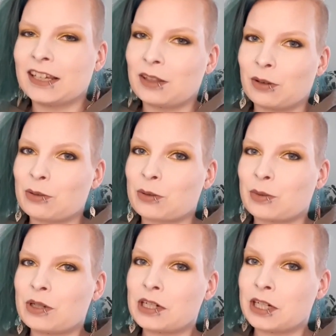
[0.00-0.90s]
those
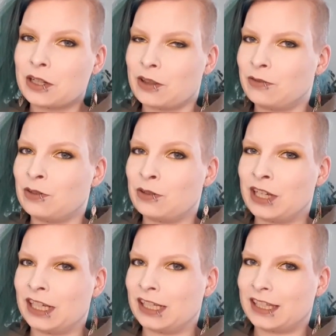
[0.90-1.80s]
were the few
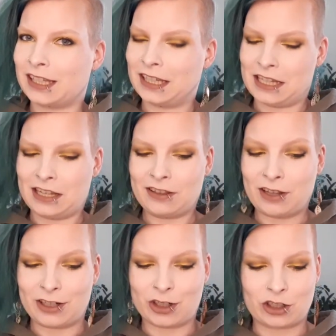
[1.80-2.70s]
days in
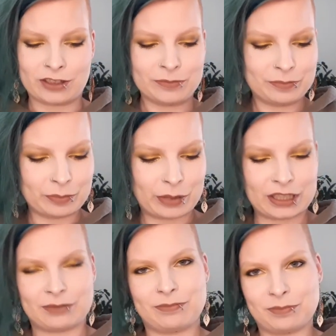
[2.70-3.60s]
that jar.
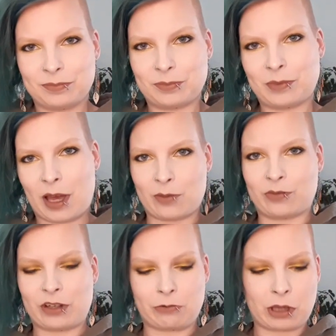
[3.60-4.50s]
But I'm
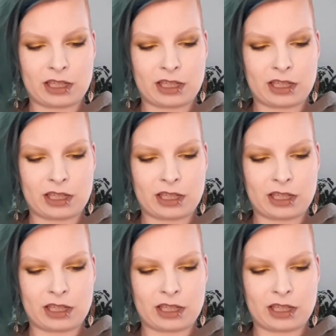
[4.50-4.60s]
fine with